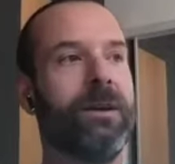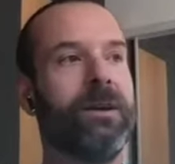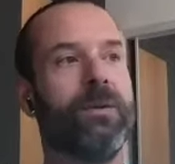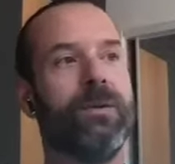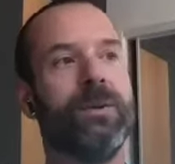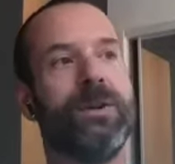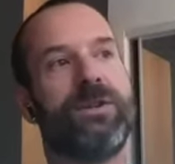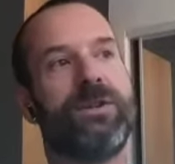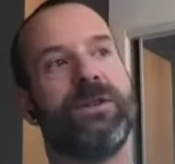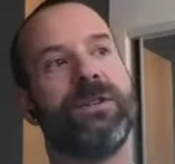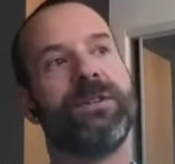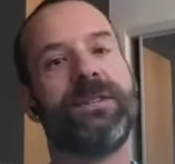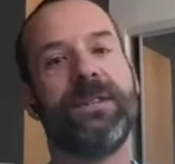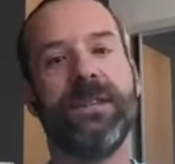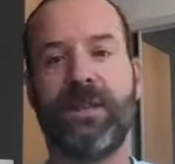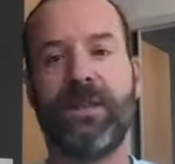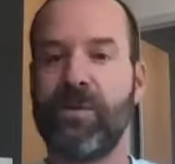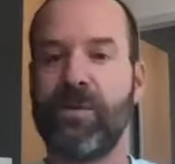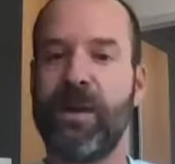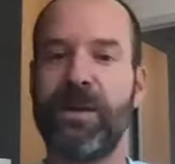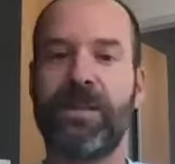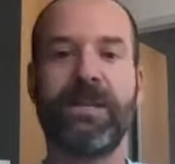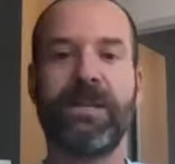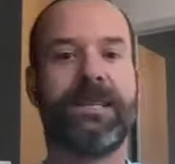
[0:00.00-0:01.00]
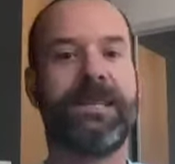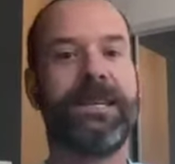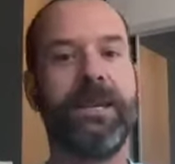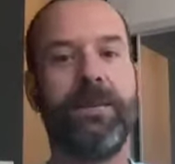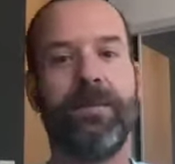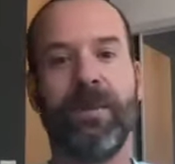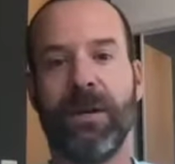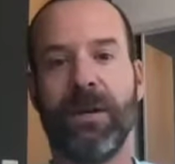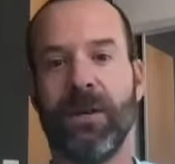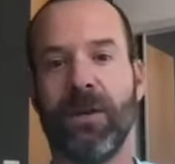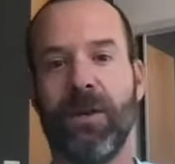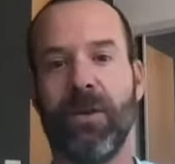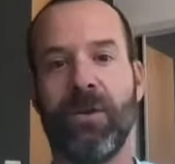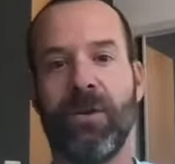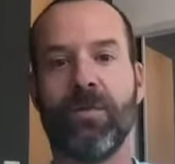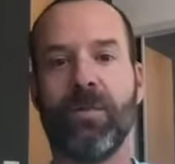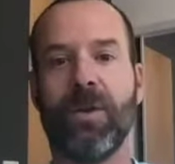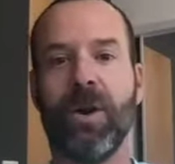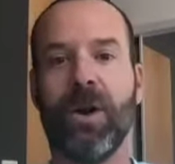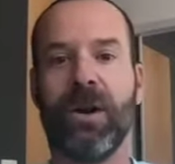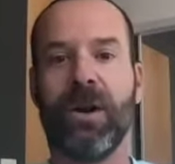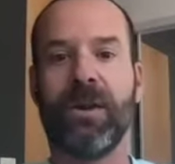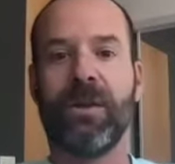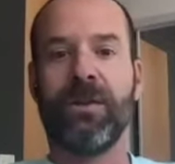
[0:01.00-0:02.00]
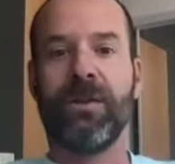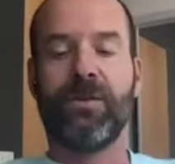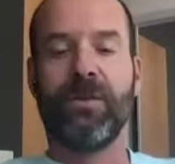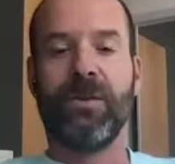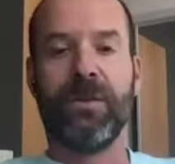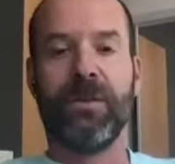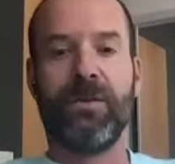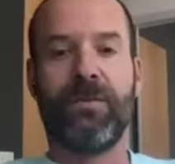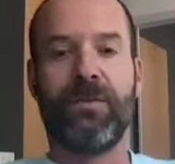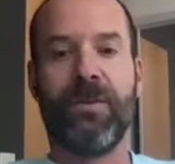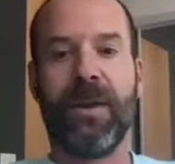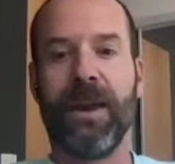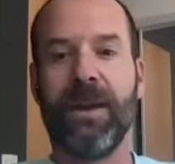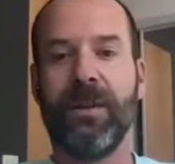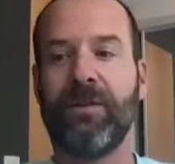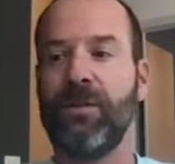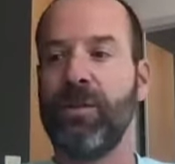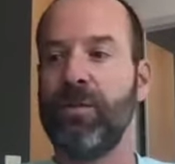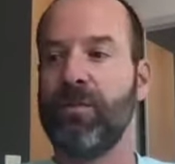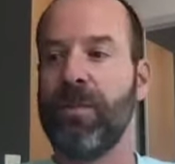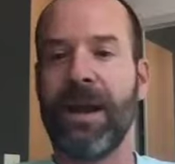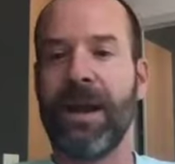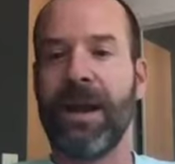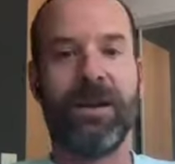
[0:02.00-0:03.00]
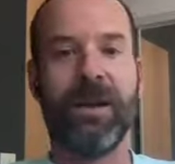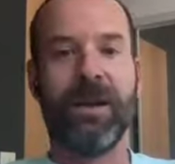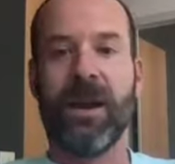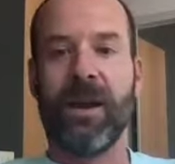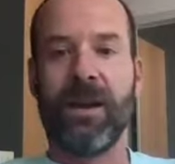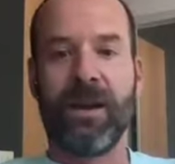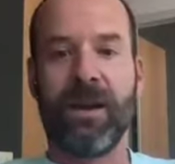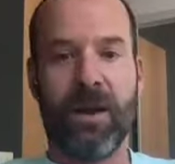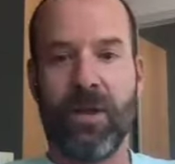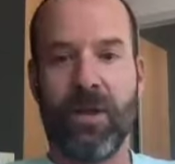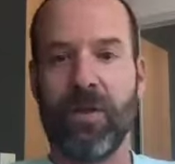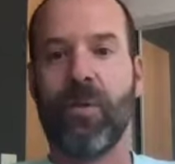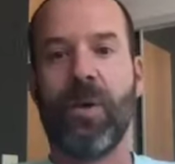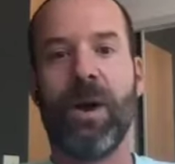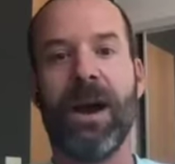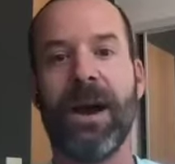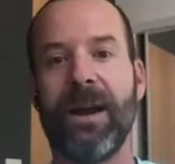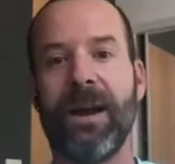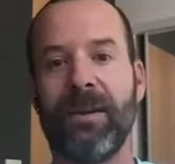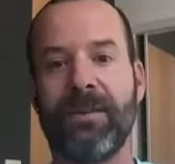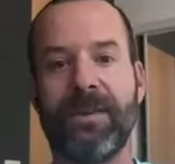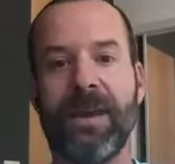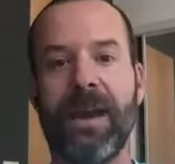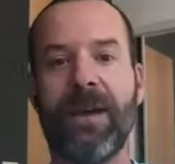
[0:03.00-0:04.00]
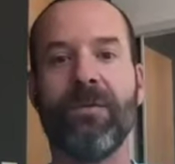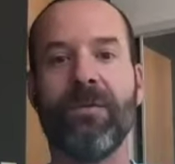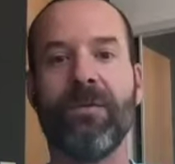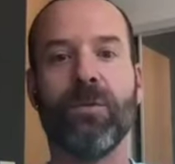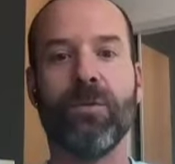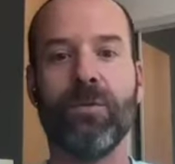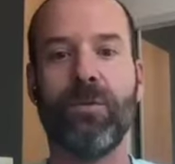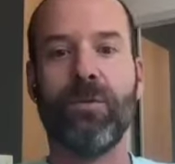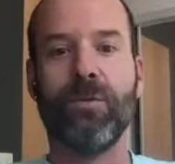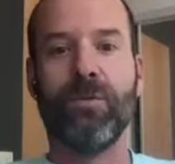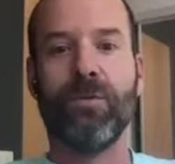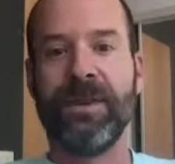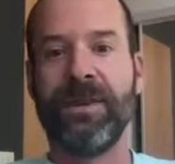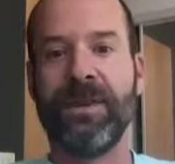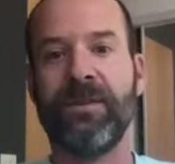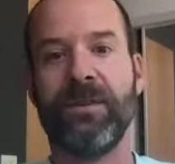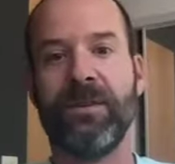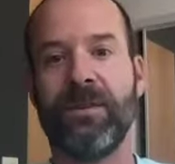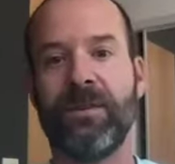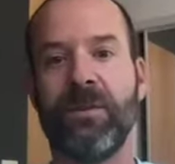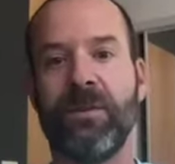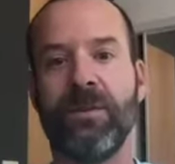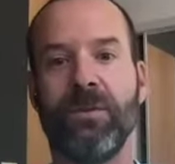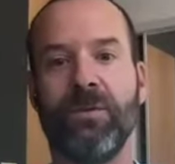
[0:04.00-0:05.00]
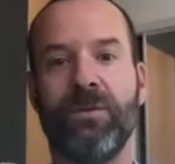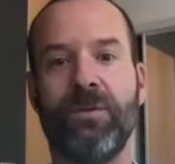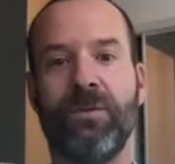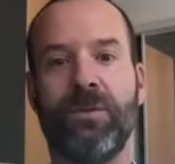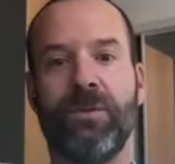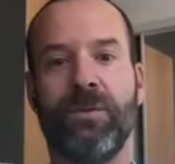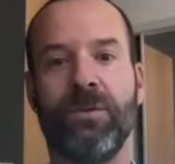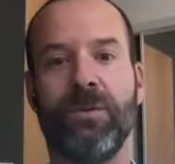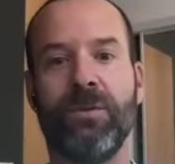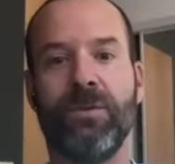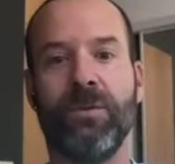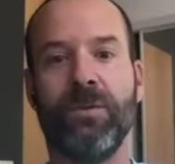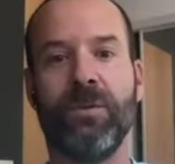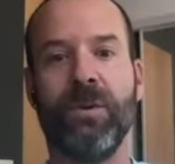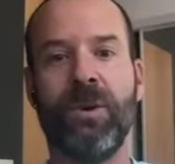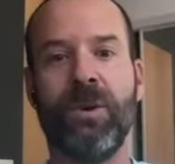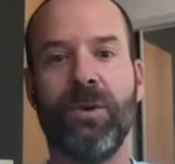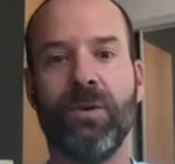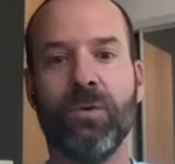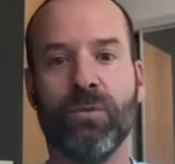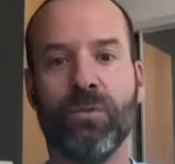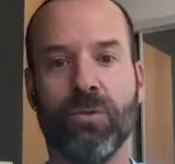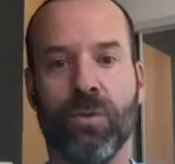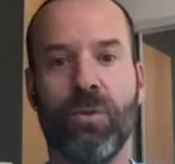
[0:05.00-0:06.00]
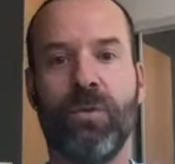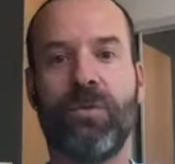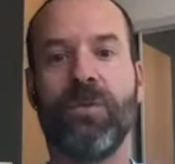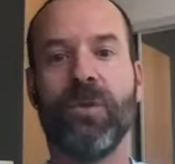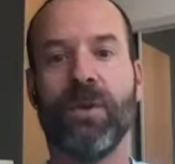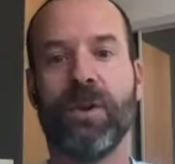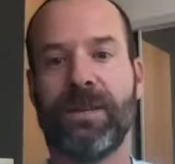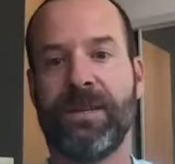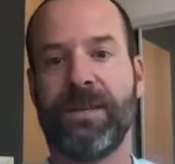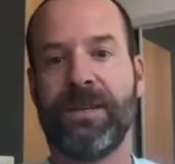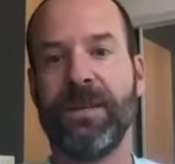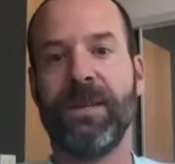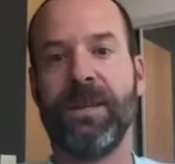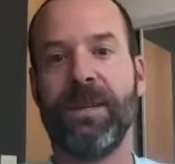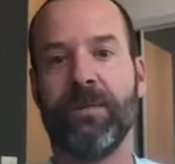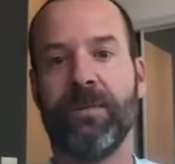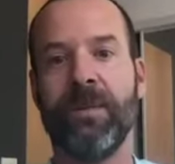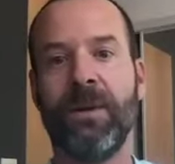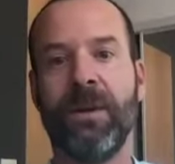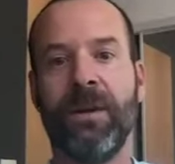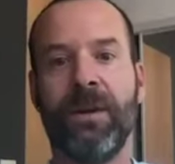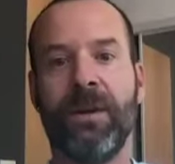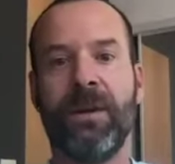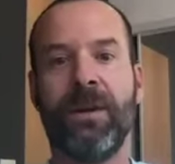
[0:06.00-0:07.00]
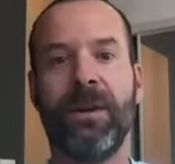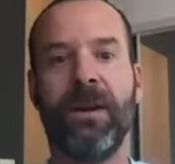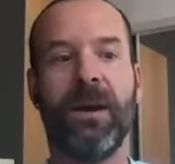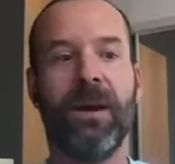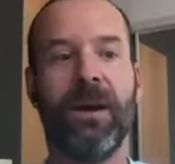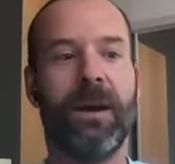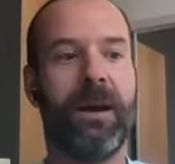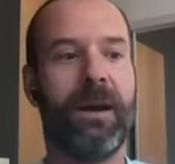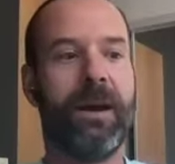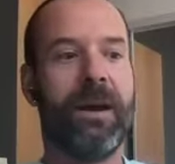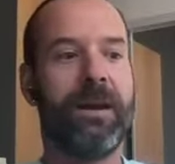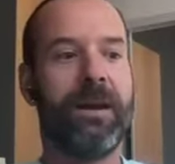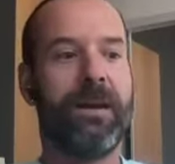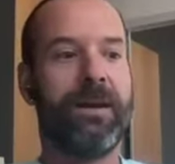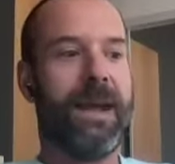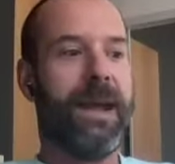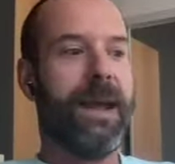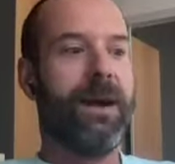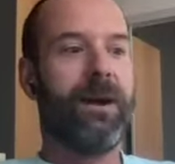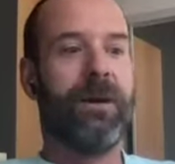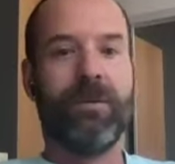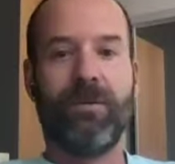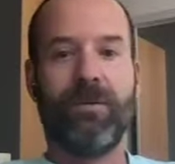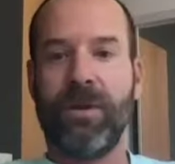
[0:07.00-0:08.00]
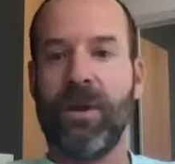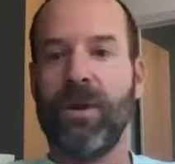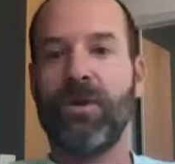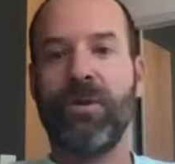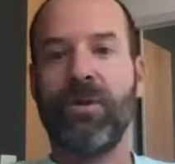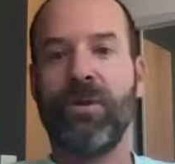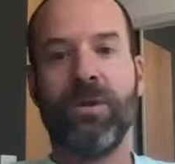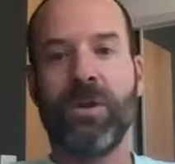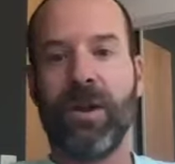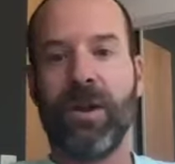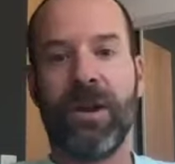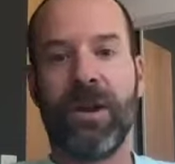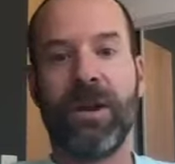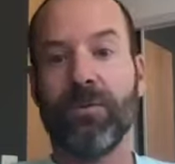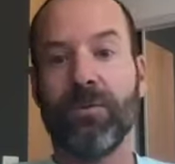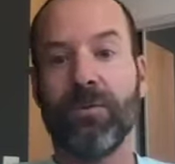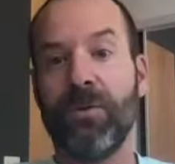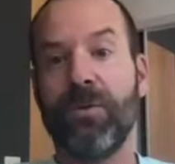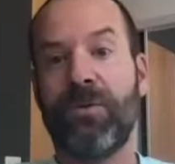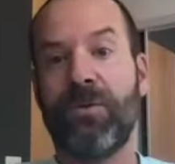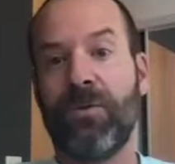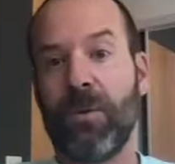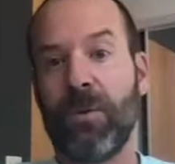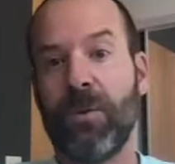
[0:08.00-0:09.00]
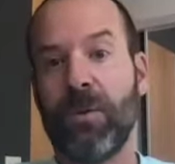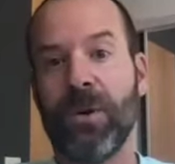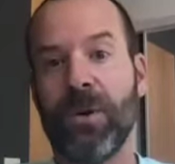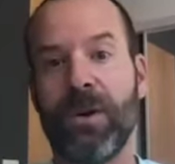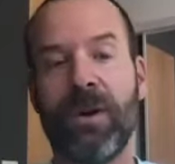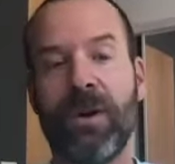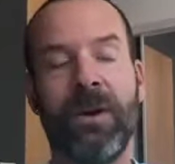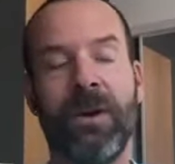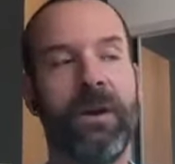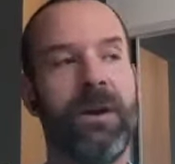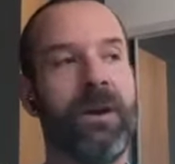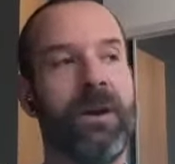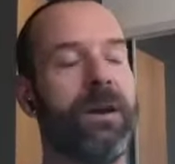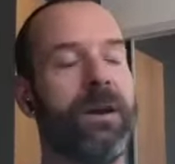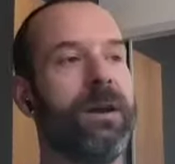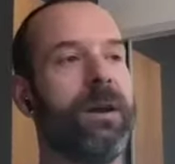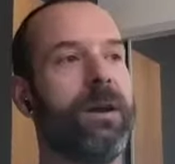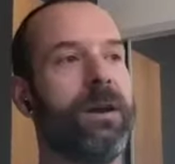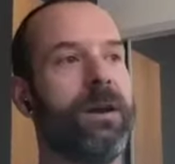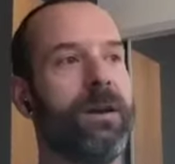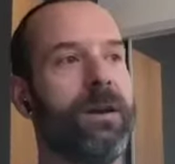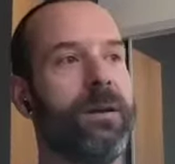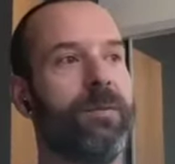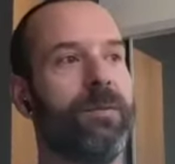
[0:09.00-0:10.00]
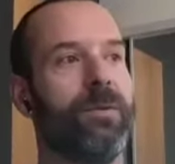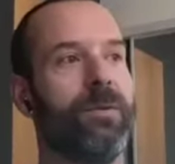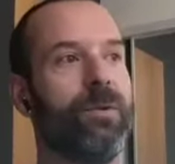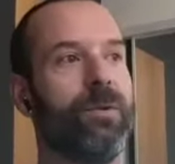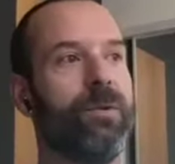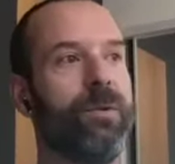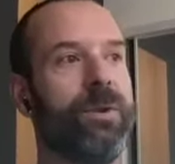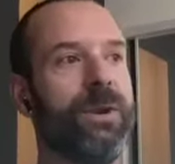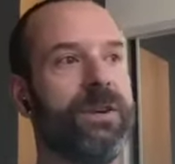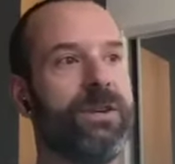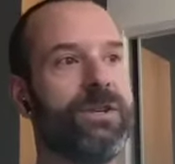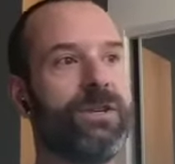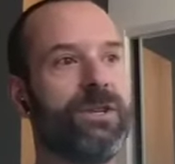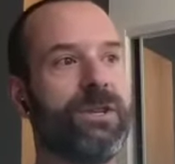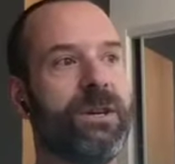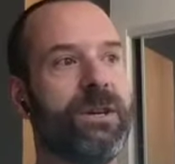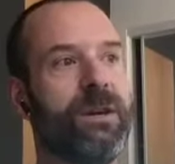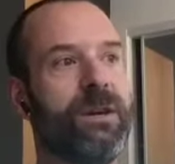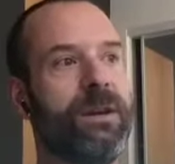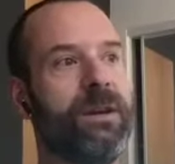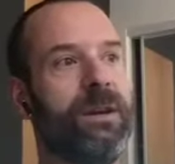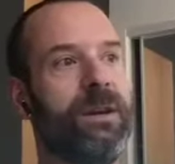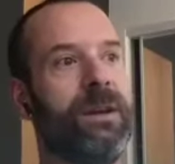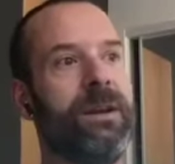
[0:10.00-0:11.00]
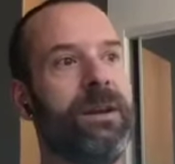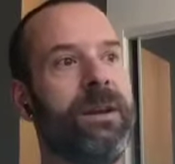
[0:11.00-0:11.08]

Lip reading: We should situate the team in a local market so that fans who might not otherwise have a reason to root for a team now know who they're going to root for. We should